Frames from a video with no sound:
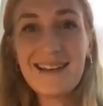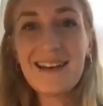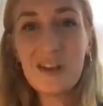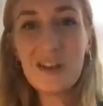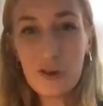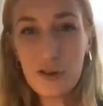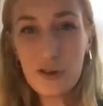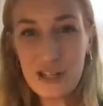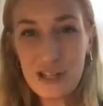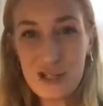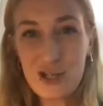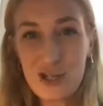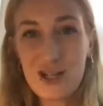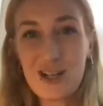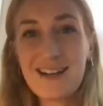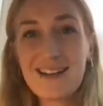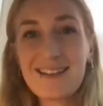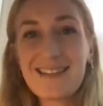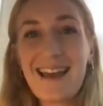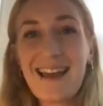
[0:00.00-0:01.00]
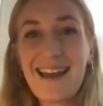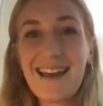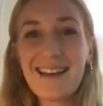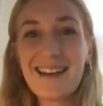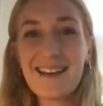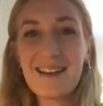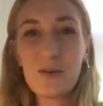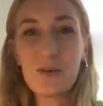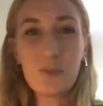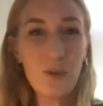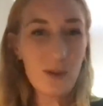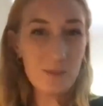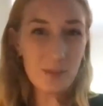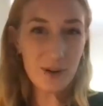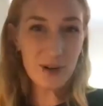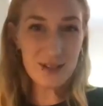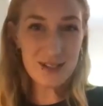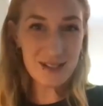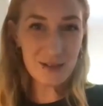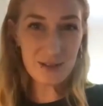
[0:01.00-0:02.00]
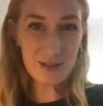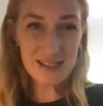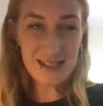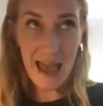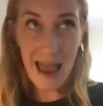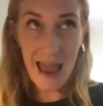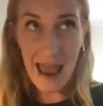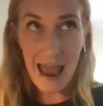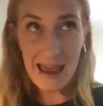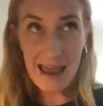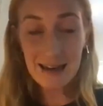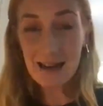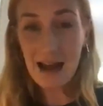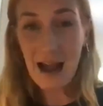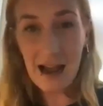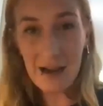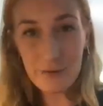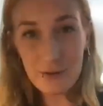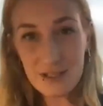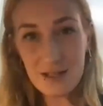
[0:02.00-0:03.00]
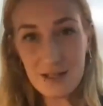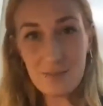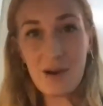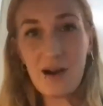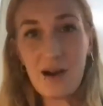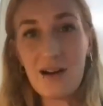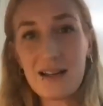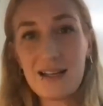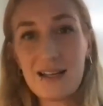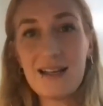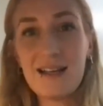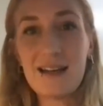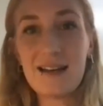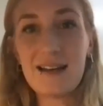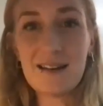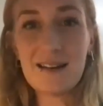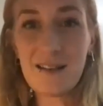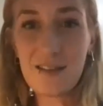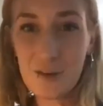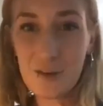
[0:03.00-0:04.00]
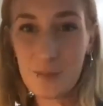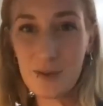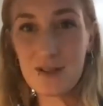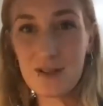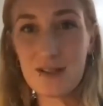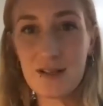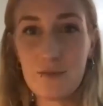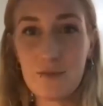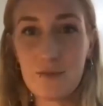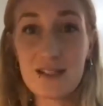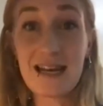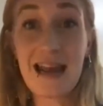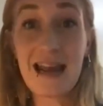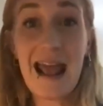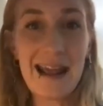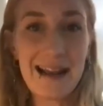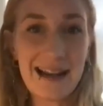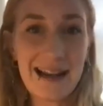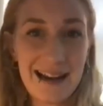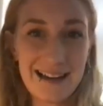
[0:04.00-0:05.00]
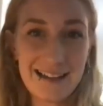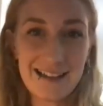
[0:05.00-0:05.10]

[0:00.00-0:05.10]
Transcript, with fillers: creature that one person was the head, I was the body, and another person was an AI